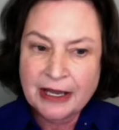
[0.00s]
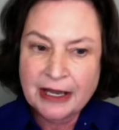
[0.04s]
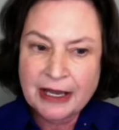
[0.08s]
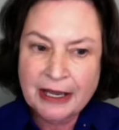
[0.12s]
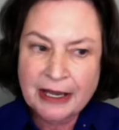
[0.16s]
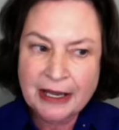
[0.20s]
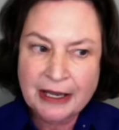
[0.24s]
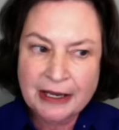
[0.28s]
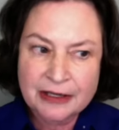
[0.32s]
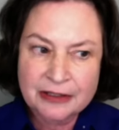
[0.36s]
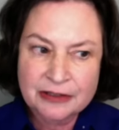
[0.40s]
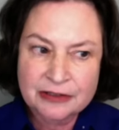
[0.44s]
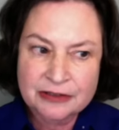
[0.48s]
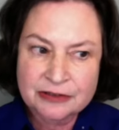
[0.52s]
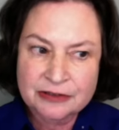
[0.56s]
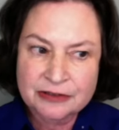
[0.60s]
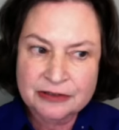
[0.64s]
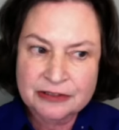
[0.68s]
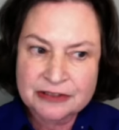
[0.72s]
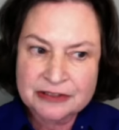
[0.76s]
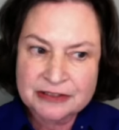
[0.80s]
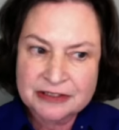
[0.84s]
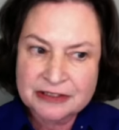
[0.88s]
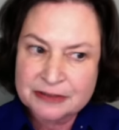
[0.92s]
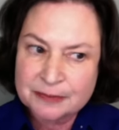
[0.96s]
And
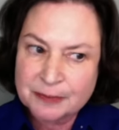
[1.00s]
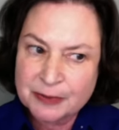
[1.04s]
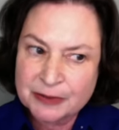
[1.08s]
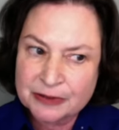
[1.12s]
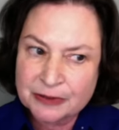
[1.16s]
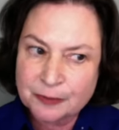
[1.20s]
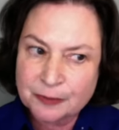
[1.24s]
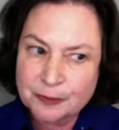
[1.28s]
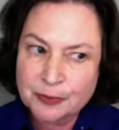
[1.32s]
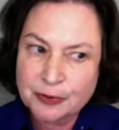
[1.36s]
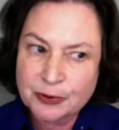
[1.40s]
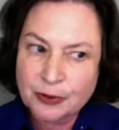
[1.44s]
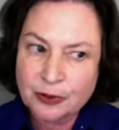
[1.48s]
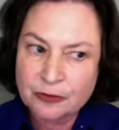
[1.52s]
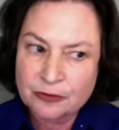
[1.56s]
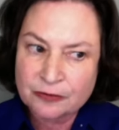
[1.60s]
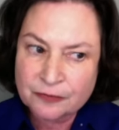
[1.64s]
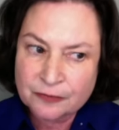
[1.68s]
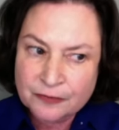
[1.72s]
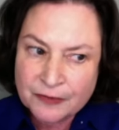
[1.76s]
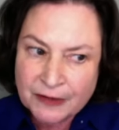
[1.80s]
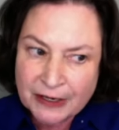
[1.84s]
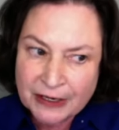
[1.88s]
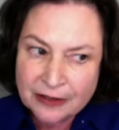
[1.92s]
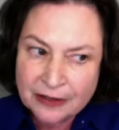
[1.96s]
this has been a
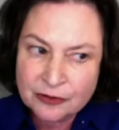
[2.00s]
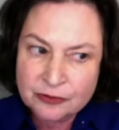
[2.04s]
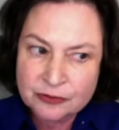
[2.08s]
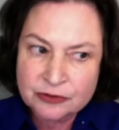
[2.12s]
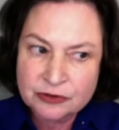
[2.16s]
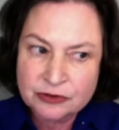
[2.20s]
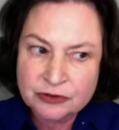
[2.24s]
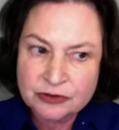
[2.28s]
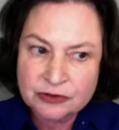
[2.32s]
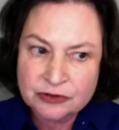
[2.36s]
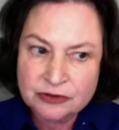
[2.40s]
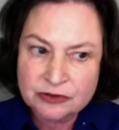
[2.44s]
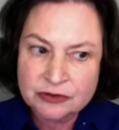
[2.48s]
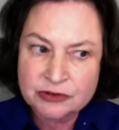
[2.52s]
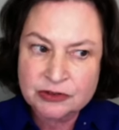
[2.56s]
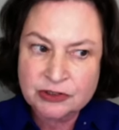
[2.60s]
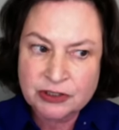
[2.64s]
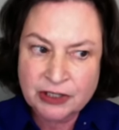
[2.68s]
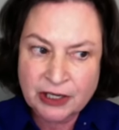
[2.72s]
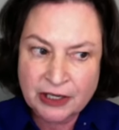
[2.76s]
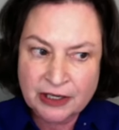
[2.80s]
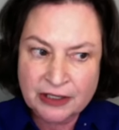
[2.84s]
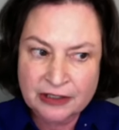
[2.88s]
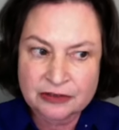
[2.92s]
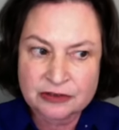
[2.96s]
profound
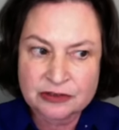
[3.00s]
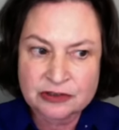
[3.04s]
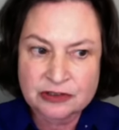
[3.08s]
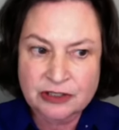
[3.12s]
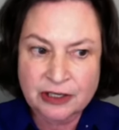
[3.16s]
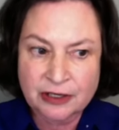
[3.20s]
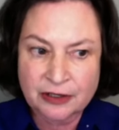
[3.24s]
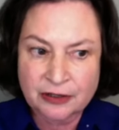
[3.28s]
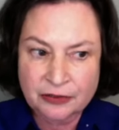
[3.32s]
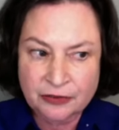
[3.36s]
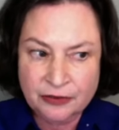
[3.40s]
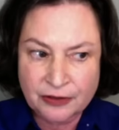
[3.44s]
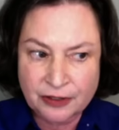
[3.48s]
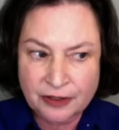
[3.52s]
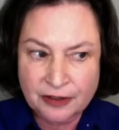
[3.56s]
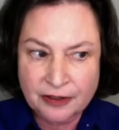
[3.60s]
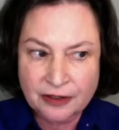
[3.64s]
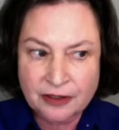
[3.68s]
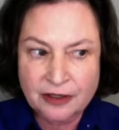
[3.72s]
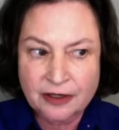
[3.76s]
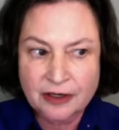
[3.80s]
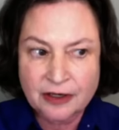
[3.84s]
change, I think.